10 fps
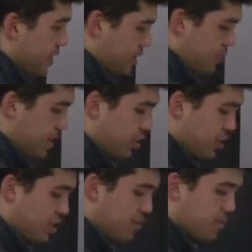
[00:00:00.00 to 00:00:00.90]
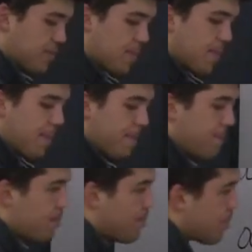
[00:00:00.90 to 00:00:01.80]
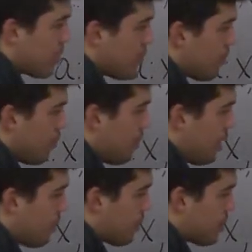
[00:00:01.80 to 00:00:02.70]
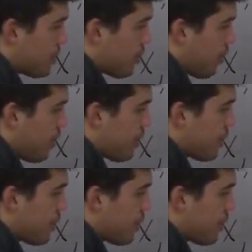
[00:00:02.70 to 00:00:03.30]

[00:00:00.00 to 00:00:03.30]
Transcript: expression B plus 3.